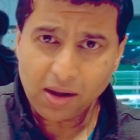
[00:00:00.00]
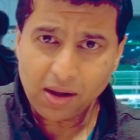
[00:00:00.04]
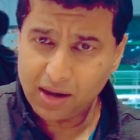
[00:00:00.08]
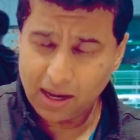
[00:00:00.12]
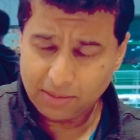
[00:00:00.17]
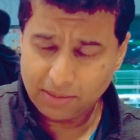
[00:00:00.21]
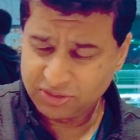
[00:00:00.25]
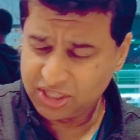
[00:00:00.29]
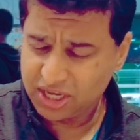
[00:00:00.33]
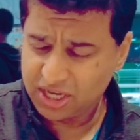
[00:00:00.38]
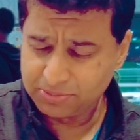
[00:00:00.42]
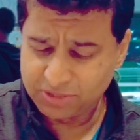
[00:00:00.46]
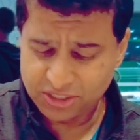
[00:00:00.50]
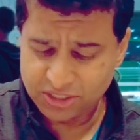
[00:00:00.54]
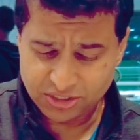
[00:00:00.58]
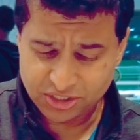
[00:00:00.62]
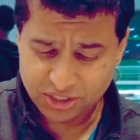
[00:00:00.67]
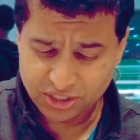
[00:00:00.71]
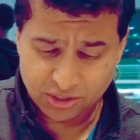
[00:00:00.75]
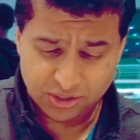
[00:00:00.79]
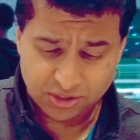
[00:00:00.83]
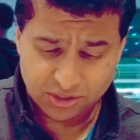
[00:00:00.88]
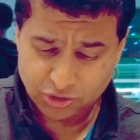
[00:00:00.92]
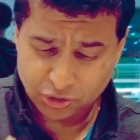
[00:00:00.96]
I'm tempted
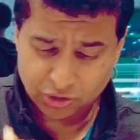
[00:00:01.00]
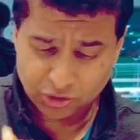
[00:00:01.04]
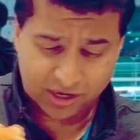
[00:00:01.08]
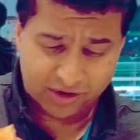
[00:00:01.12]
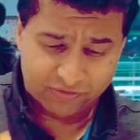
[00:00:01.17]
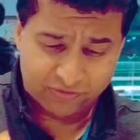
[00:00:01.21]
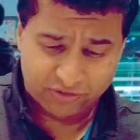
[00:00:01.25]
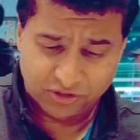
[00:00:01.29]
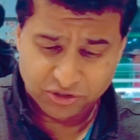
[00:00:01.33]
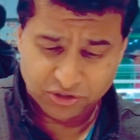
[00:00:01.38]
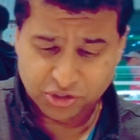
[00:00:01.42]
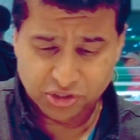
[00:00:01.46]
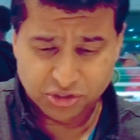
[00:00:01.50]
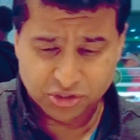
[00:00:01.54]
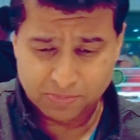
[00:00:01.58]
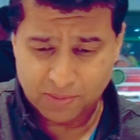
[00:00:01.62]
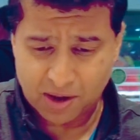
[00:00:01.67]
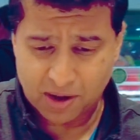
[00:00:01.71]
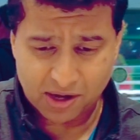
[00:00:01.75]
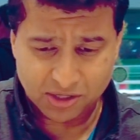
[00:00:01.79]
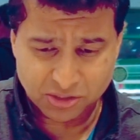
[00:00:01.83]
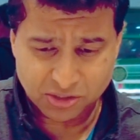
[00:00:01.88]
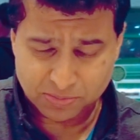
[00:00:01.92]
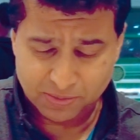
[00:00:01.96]
to try to finish this
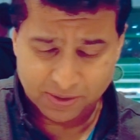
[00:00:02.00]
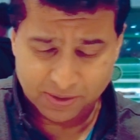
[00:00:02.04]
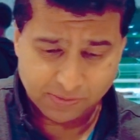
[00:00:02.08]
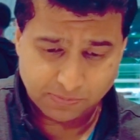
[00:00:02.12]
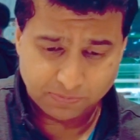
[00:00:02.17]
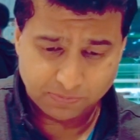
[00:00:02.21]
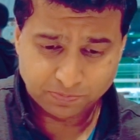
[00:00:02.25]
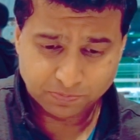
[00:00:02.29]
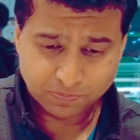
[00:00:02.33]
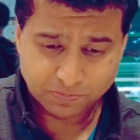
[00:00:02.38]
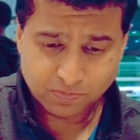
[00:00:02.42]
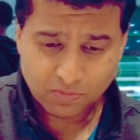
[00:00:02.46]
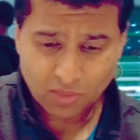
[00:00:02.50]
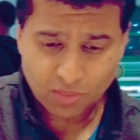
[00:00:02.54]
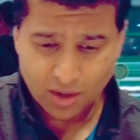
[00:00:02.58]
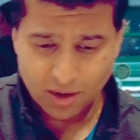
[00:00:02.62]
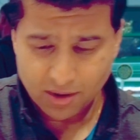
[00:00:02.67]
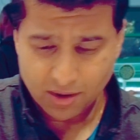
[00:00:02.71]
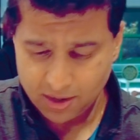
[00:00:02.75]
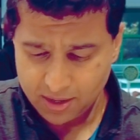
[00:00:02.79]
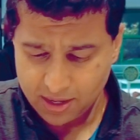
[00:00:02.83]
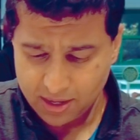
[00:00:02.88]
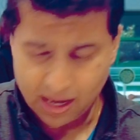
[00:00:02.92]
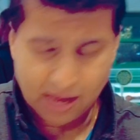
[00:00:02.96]
box, but
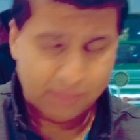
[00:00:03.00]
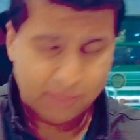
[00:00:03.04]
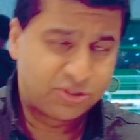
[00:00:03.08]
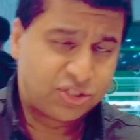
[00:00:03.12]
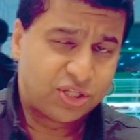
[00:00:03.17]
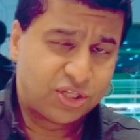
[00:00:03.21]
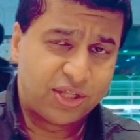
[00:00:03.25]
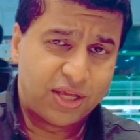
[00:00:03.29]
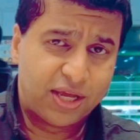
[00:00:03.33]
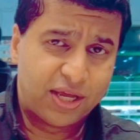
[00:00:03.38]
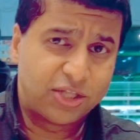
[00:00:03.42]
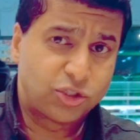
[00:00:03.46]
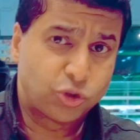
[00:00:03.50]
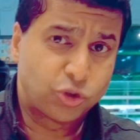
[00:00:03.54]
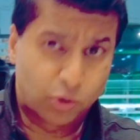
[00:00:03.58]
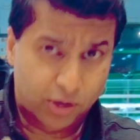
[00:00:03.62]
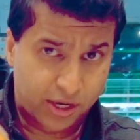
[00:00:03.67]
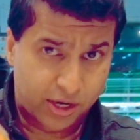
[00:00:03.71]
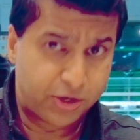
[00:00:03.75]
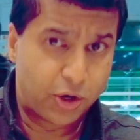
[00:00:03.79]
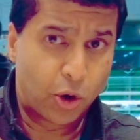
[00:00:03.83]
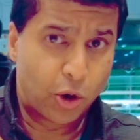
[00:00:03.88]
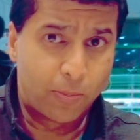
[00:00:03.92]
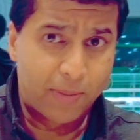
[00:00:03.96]
I'm to the age where
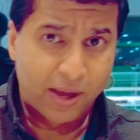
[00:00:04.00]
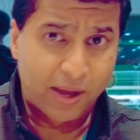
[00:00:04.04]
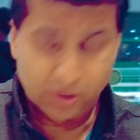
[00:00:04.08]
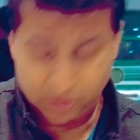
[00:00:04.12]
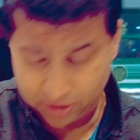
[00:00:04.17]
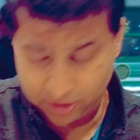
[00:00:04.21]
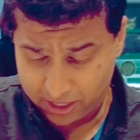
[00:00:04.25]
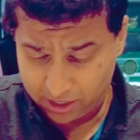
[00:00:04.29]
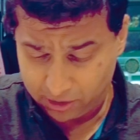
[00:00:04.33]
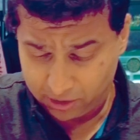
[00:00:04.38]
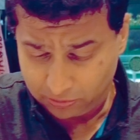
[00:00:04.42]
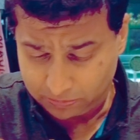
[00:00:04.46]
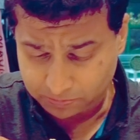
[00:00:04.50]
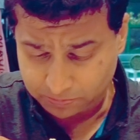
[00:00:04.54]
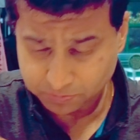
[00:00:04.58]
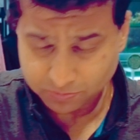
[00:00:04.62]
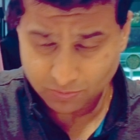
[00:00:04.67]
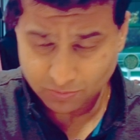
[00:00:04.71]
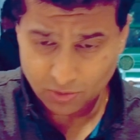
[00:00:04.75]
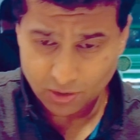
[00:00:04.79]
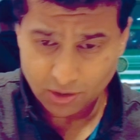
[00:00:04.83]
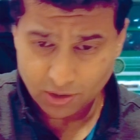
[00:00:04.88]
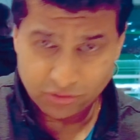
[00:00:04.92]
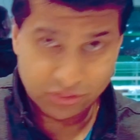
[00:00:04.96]
I know better now,
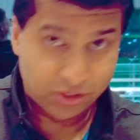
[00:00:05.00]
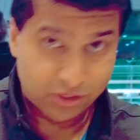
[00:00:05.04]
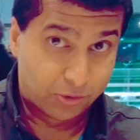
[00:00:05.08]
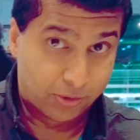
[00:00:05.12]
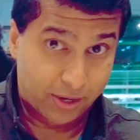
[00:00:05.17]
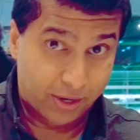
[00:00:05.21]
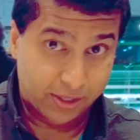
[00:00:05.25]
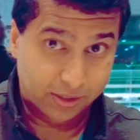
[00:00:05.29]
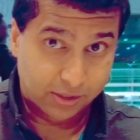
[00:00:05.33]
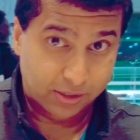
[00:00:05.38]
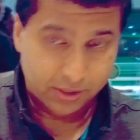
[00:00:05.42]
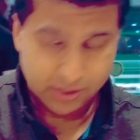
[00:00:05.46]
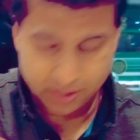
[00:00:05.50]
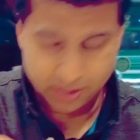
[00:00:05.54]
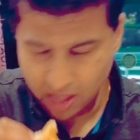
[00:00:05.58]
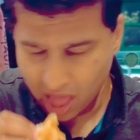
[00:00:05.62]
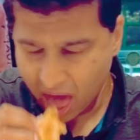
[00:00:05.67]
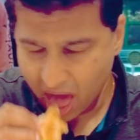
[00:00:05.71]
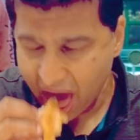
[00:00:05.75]
theoretically.